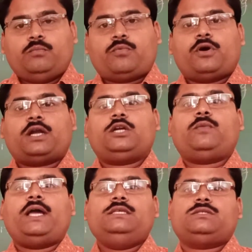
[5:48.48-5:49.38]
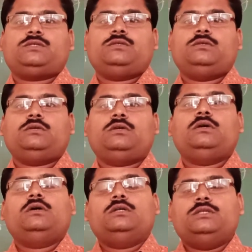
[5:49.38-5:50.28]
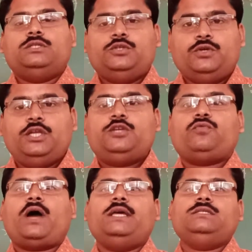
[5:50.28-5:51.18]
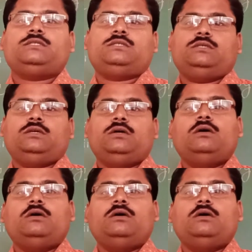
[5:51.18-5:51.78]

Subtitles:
product wise, unit wise,